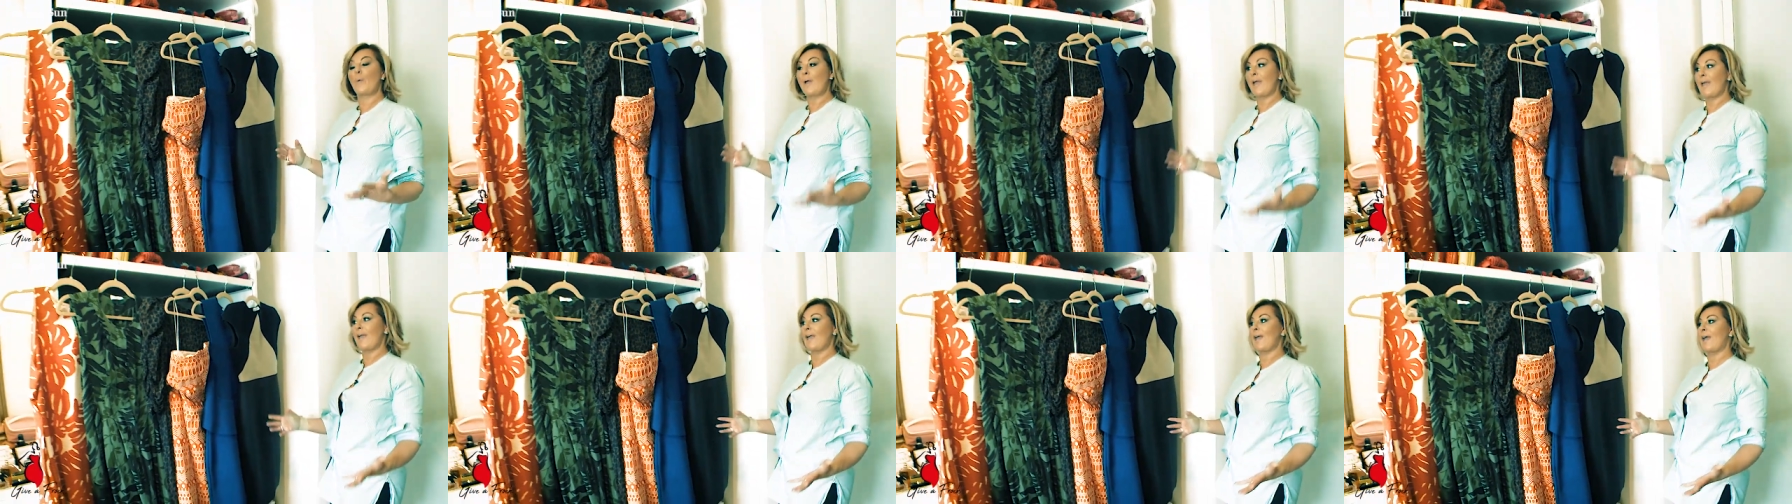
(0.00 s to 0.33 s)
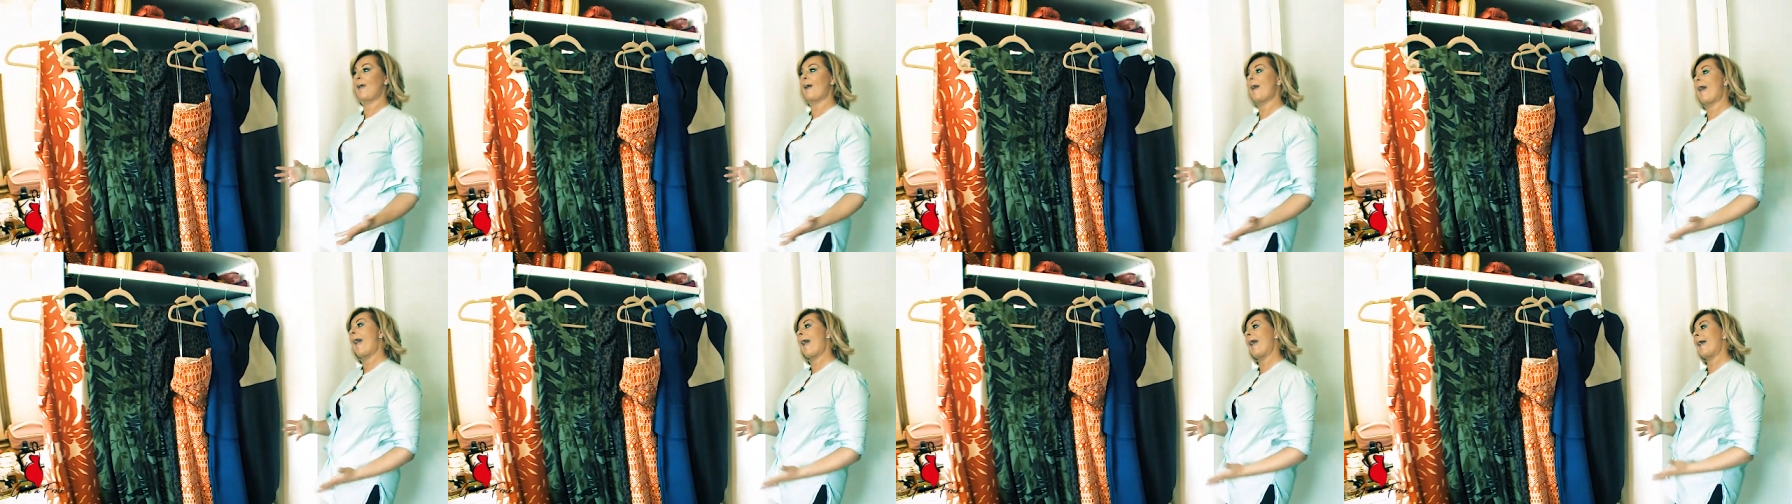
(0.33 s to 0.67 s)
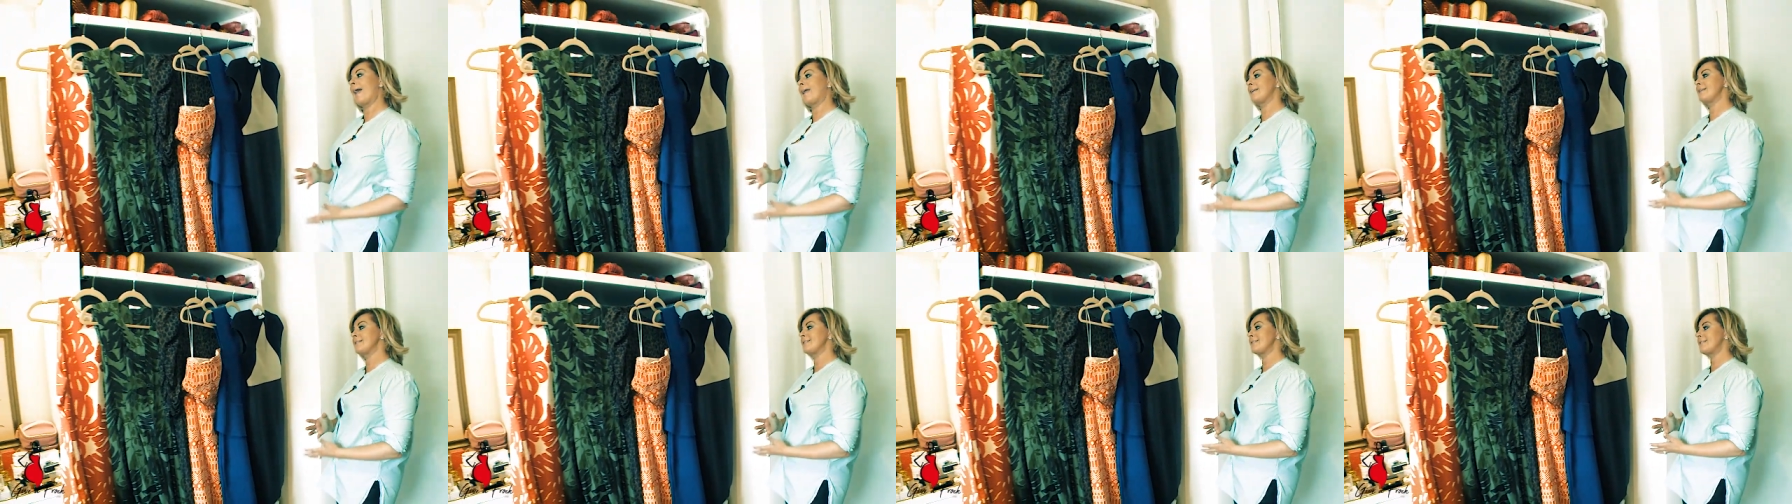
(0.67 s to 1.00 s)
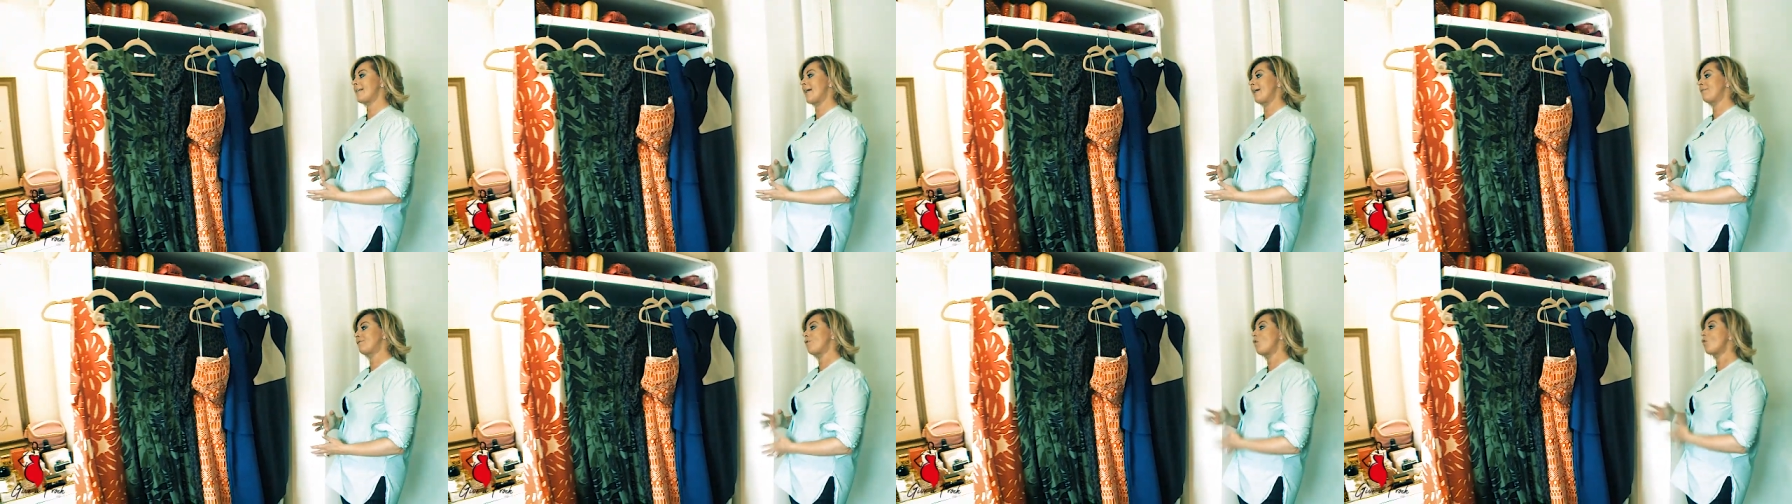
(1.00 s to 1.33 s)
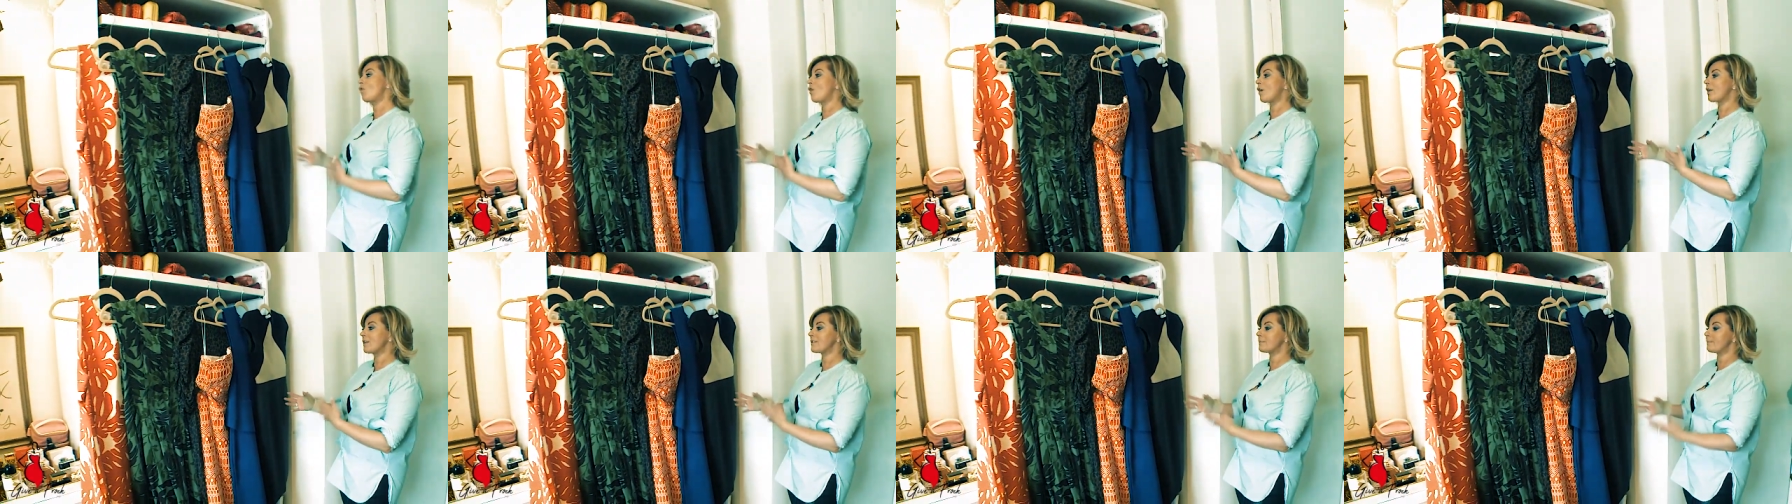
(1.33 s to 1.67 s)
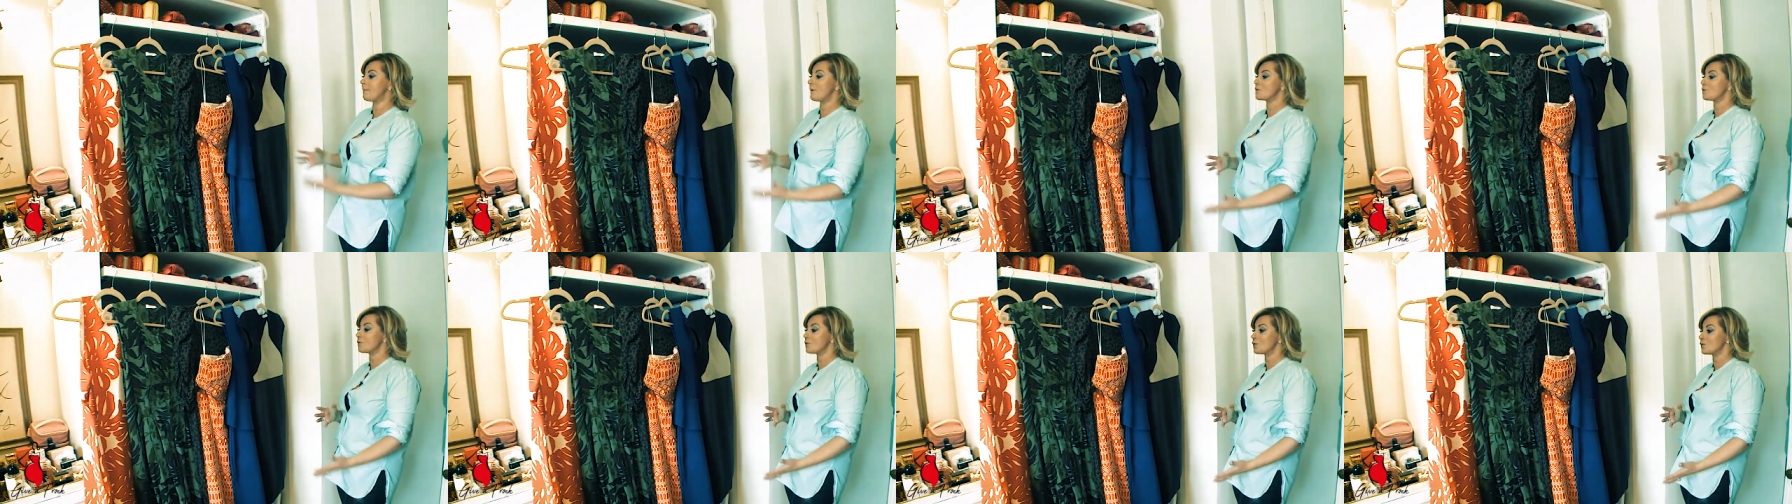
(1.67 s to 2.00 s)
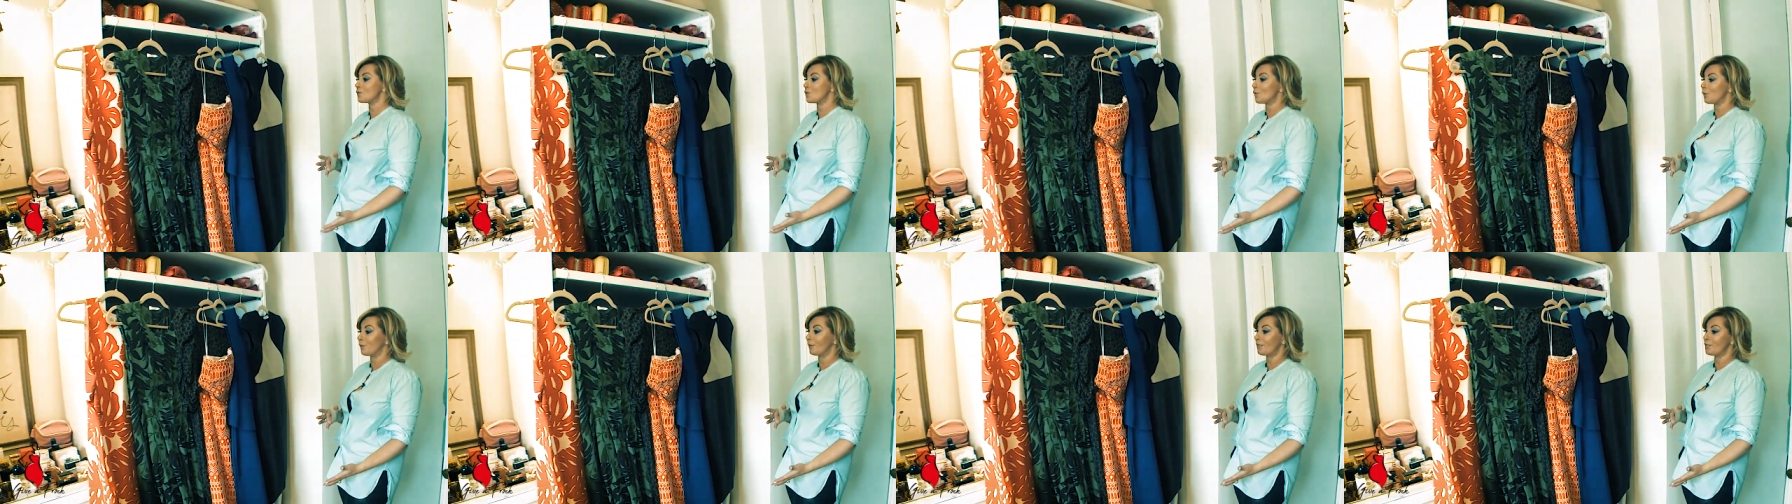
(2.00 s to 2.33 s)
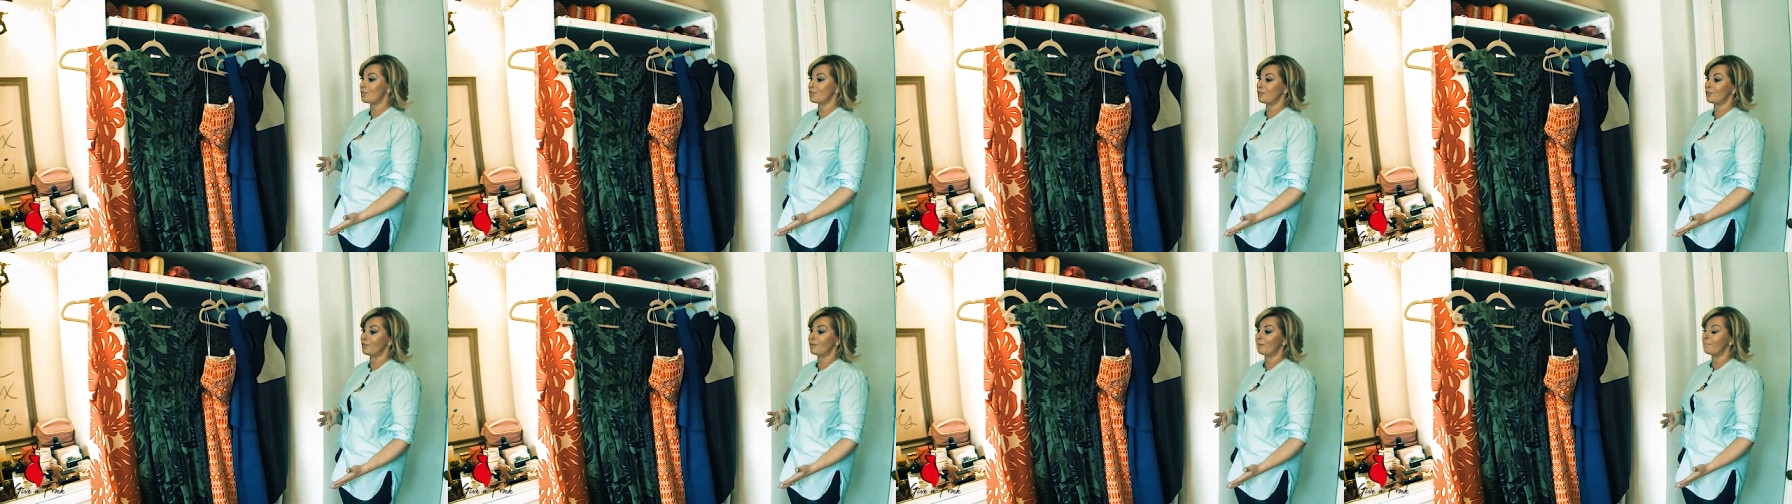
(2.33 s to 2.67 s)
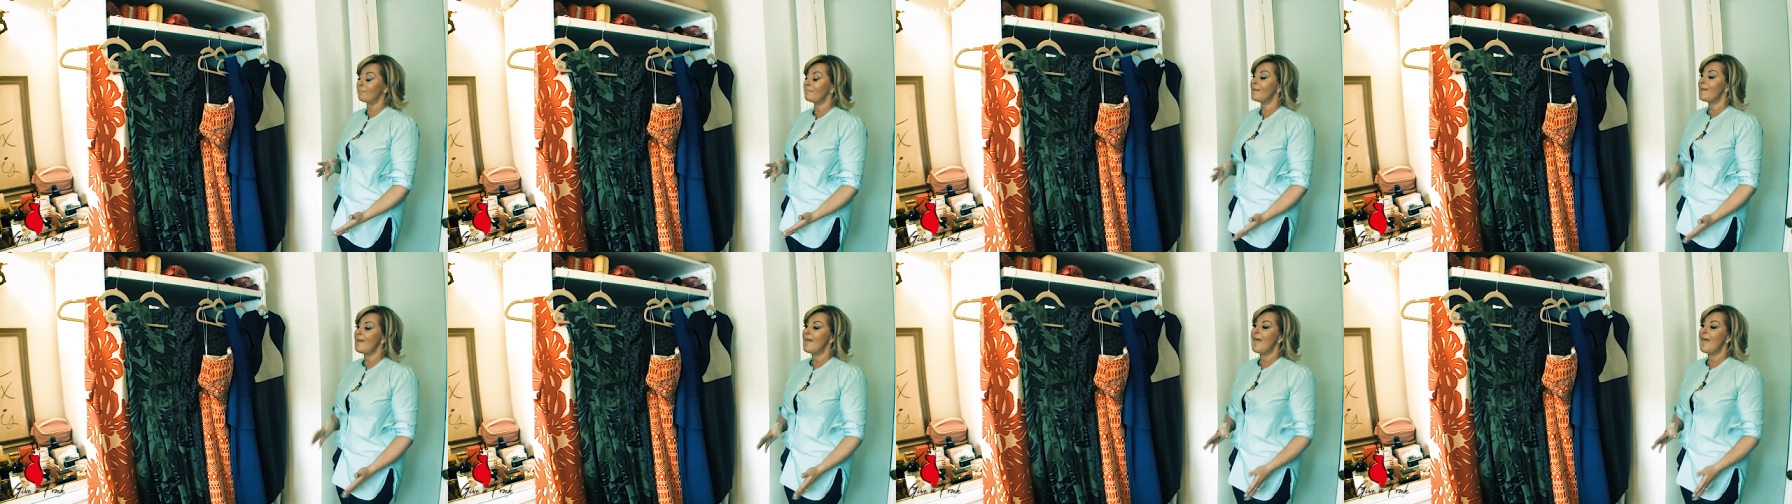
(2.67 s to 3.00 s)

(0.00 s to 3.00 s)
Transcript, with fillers: wear and they've all got a special story to them.